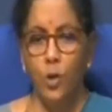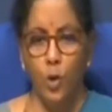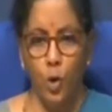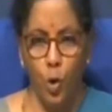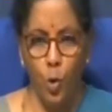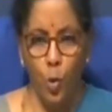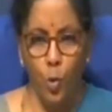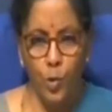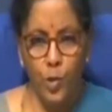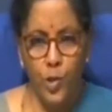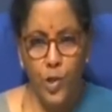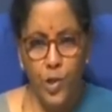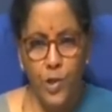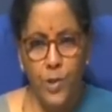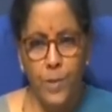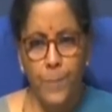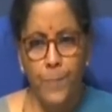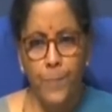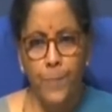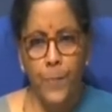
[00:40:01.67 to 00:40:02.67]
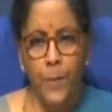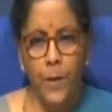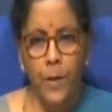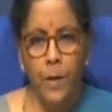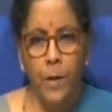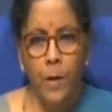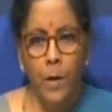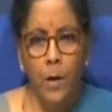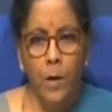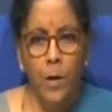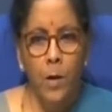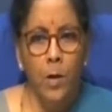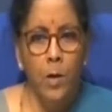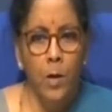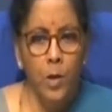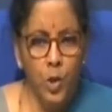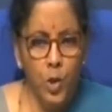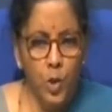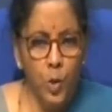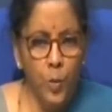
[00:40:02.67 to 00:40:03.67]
crores so